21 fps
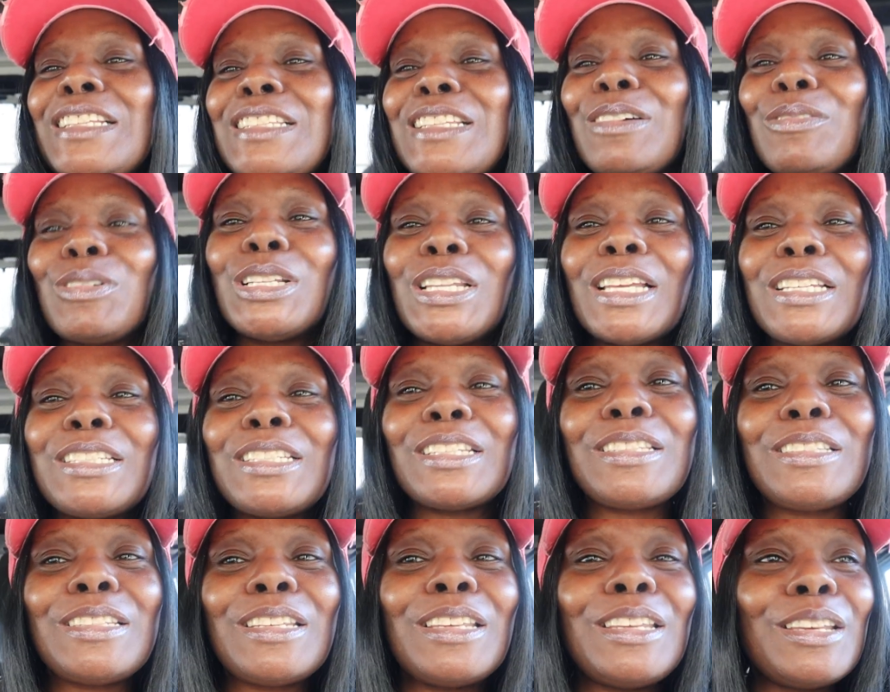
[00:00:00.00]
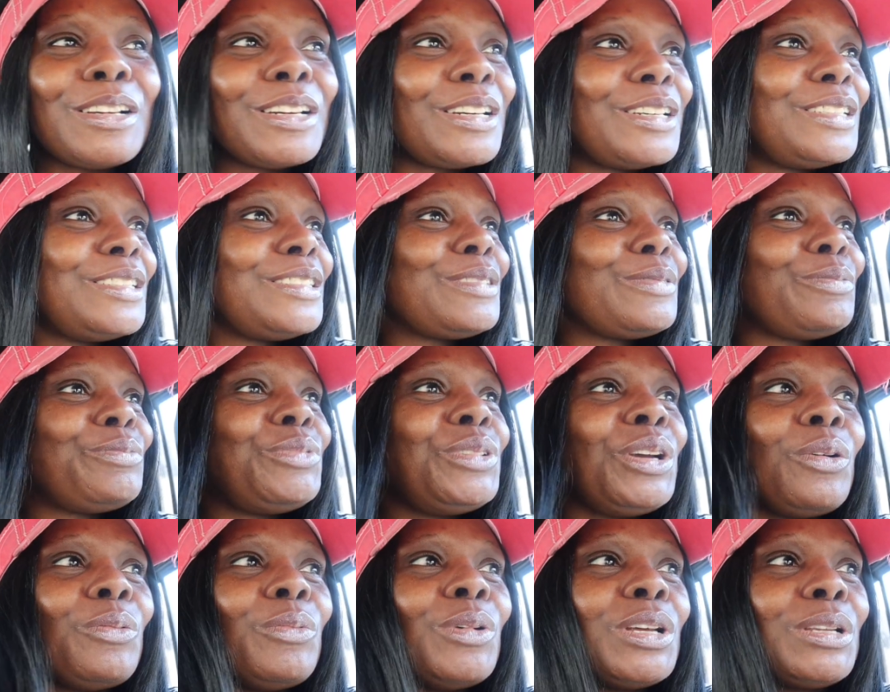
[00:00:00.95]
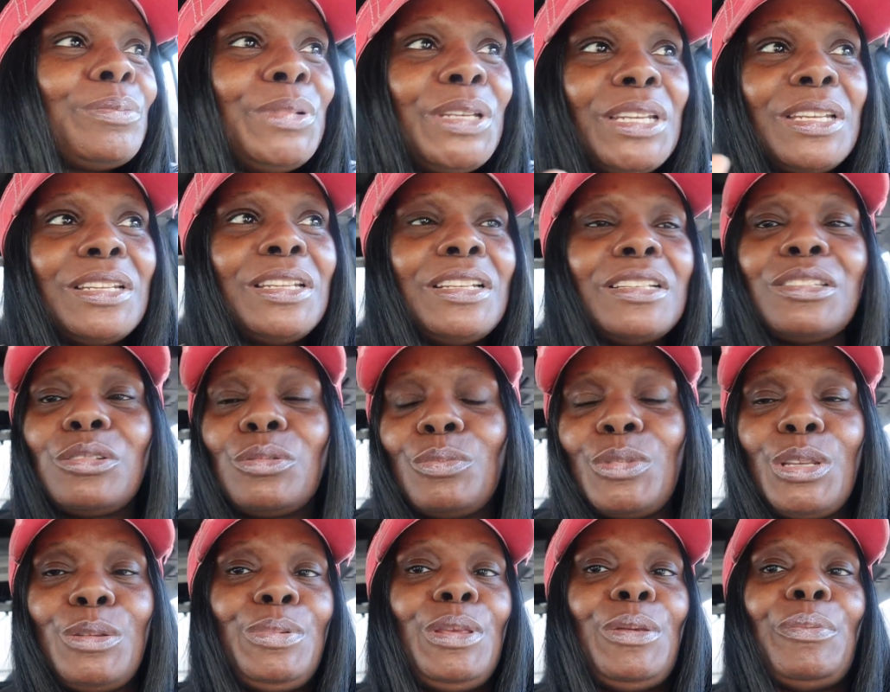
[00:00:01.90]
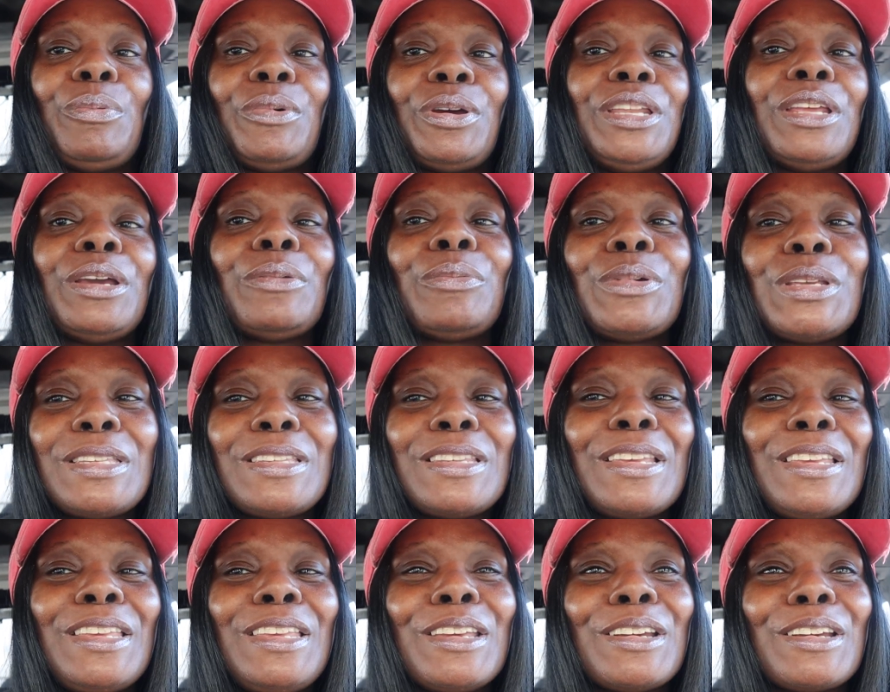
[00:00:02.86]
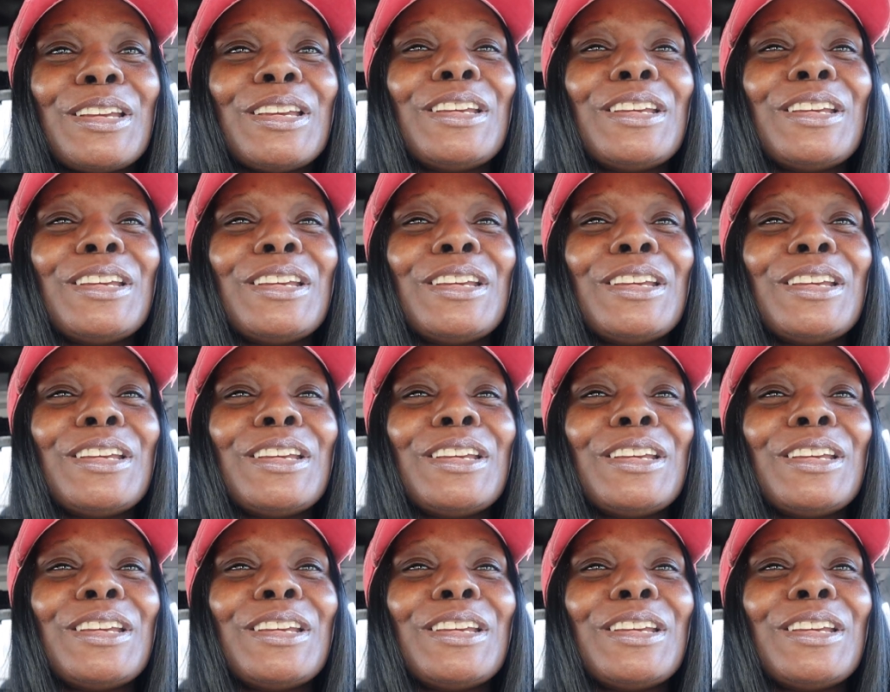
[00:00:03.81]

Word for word: he said, well, let's just sit here because we don't want to be in. There's too many people in there. We sit here.